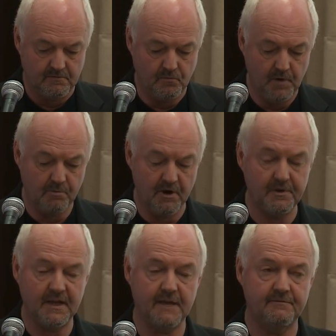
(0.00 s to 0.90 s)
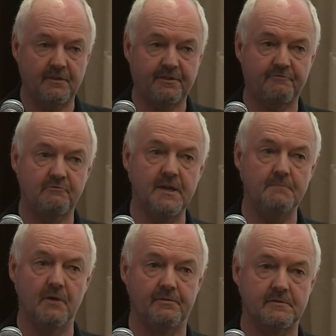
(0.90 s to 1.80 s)
we were only given
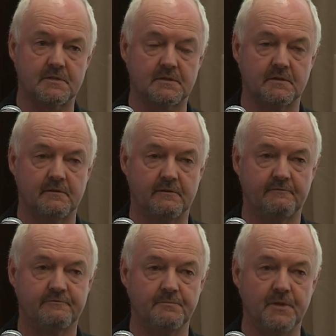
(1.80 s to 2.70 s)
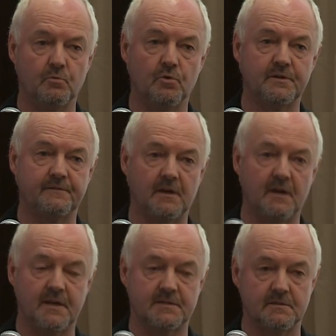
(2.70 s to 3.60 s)
3 months from the award of the
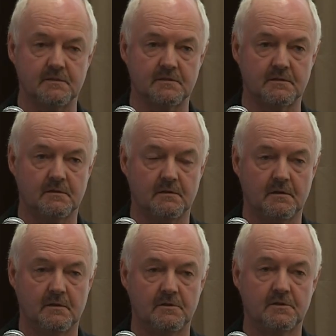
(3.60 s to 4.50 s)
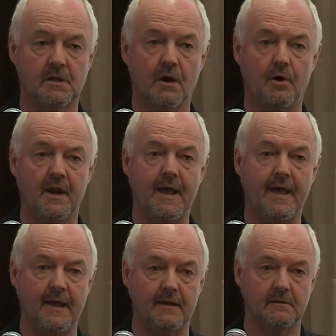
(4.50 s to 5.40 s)
license to go on
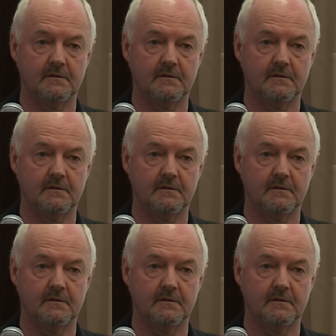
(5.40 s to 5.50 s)
air.